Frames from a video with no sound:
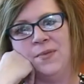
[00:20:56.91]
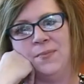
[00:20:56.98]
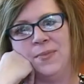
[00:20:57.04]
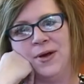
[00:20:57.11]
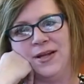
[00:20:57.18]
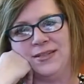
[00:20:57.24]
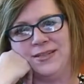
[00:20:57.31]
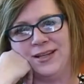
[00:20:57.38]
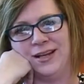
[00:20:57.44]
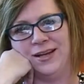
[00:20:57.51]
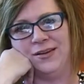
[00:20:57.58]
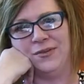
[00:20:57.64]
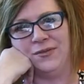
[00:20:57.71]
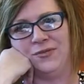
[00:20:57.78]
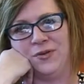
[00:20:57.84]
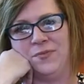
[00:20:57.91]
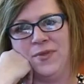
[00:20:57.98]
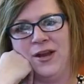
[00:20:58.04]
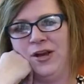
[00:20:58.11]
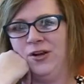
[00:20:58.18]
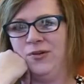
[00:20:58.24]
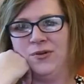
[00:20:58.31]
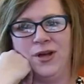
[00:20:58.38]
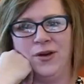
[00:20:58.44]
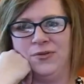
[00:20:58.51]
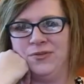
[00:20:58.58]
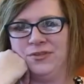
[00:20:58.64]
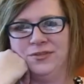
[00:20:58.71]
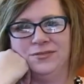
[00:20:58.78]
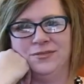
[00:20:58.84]
But from there, who
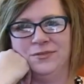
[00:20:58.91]
knows?